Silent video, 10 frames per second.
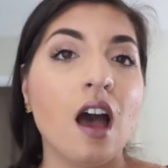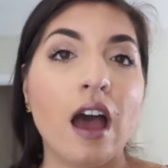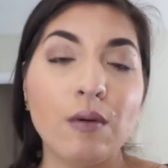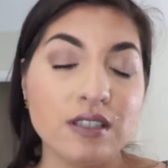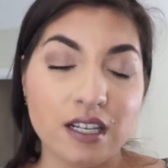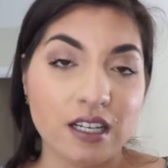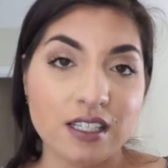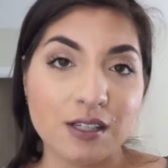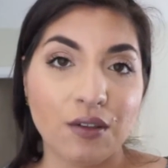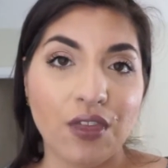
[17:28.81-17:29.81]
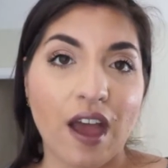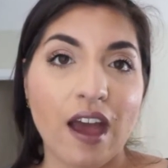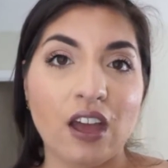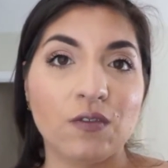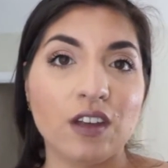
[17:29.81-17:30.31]
I wasn't gonna deal with
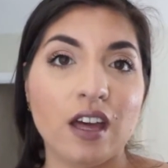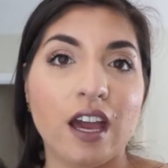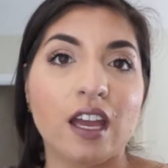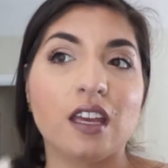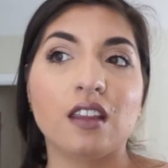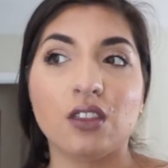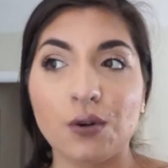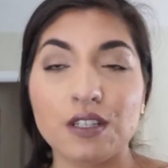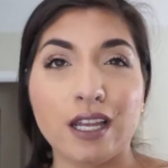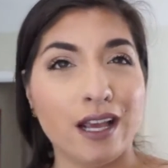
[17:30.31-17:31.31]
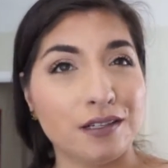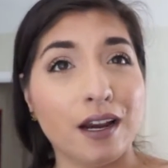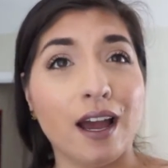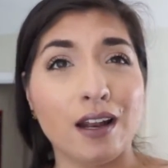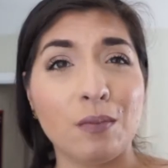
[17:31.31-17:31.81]
that. I feel like those days are
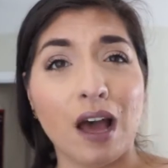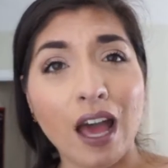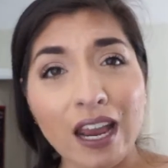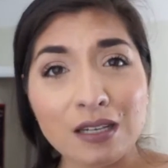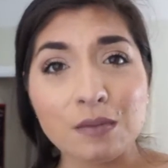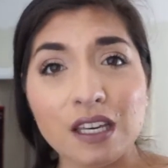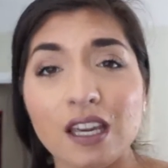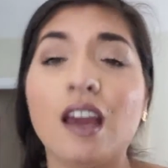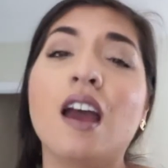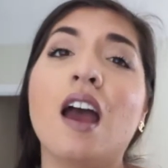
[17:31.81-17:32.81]
kind of behind me.